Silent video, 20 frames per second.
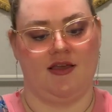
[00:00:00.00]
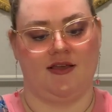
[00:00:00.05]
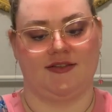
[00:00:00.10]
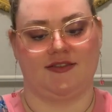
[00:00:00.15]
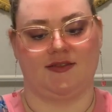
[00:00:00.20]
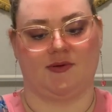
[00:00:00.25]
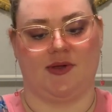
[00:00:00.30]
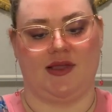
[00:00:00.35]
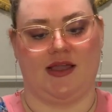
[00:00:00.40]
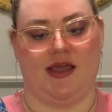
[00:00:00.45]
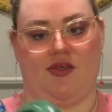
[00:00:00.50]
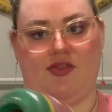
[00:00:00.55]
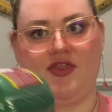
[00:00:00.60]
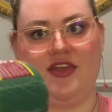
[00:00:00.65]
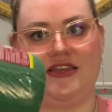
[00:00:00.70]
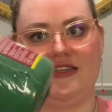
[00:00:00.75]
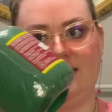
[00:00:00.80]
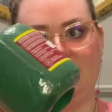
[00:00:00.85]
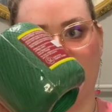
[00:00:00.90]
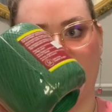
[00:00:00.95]
So I got
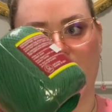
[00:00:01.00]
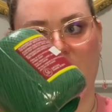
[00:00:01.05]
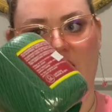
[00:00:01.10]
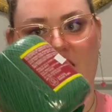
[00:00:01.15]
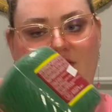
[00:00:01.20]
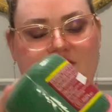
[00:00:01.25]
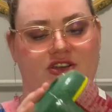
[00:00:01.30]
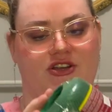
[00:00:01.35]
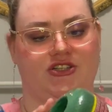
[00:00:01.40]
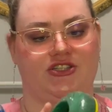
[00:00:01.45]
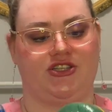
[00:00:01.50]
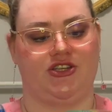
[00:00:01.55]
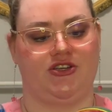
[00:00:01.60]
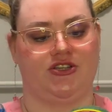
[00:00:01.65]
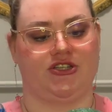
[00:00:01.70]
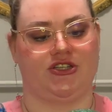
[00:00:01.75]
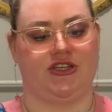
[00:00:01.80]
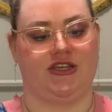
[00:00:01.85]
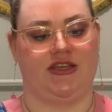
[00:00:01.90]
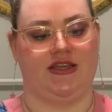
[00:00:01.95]
this thread. There's
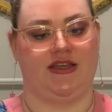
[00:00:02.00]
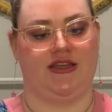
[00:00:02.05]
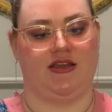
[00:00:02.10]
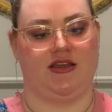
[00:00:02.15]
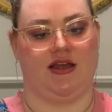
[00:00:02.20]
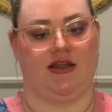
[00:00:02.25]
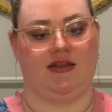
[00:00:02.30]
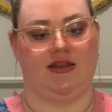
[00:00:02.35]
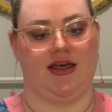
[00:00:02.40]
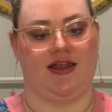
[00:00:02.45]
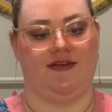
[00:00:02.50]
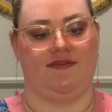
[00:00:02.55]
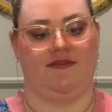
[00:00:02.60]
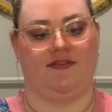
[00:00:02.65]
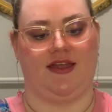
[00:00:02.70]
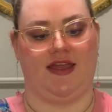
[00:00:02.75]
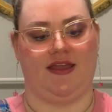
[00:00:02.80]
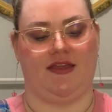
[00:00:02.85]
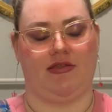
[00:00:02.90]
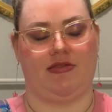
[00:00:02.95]
usually a lot of
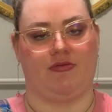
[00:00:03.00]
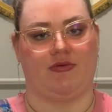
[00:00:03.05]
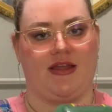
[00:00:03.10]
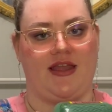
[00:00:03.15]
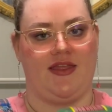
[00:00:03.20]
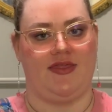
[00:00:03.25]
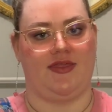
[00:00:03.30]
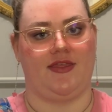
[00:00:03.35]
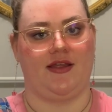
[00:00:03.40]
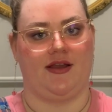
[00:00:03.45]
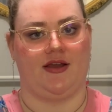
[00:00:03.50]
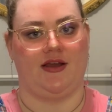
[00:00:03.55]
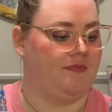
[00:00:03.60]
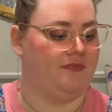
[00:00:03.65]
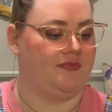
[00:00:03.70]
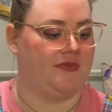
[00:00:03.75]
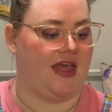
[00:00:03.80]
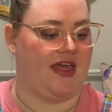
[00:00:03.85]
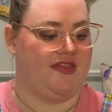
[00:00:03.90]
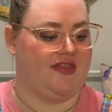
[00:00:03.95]
like thread there,
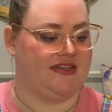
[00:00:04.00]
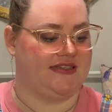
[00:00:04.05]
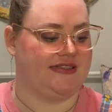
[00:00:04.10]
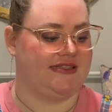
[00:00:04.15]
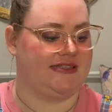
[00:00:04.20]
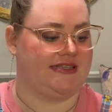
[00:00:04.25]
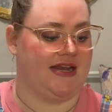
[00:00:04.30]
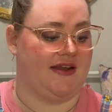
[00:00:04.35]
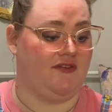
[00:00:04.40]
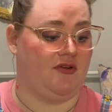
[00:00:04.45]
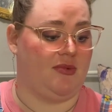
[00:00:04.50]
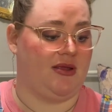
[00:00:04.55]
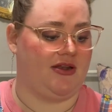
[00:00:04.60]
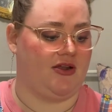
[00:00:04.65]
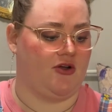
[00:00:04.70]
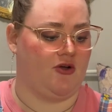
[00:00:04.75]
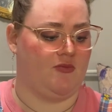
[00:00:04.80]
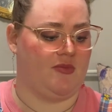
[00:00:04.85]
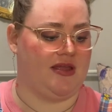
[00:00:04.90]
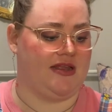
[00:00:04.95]
and this has never been
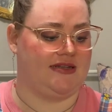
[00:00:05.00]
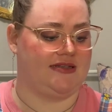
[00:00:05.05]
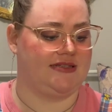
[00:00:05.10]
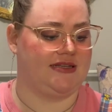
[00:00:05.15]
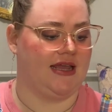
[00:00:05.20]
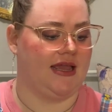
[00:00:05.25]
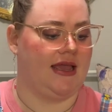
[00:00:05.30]
opened.